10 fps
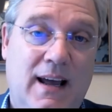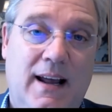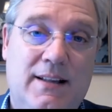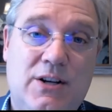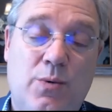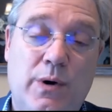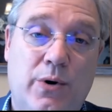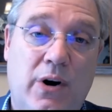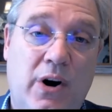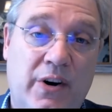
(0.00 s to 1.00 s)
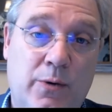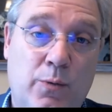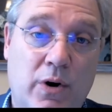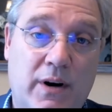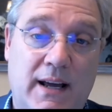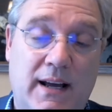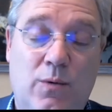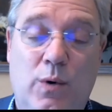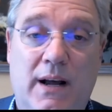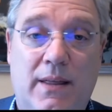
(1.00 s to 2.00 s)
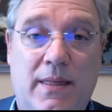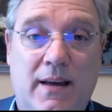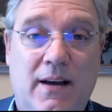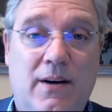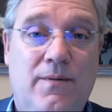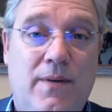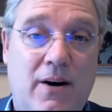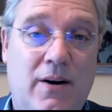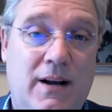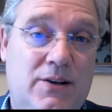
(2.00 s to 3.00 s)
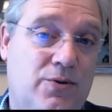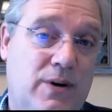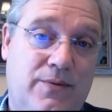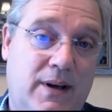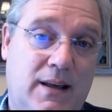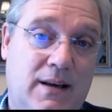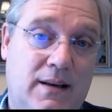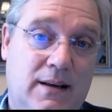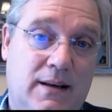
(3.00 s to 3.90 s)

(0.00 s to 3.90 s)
And so we were already working with very terrific